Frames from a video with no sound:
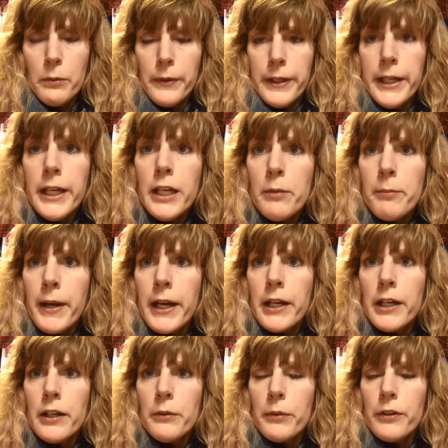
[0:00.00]
we're eating
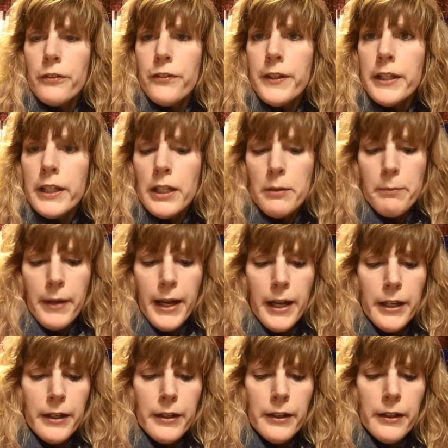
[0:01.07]
better, we're feeling
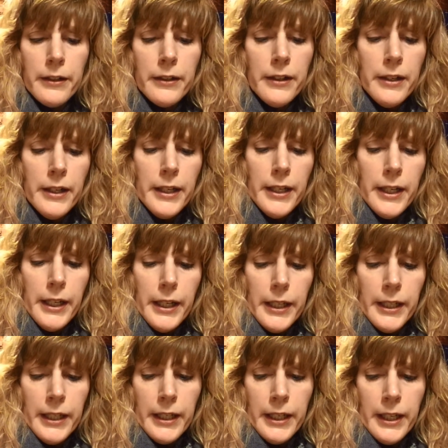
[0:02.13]
better,
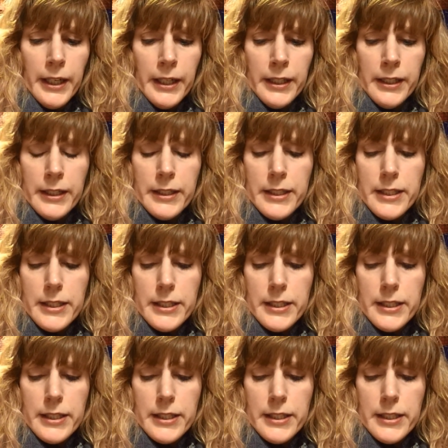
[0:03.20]
and,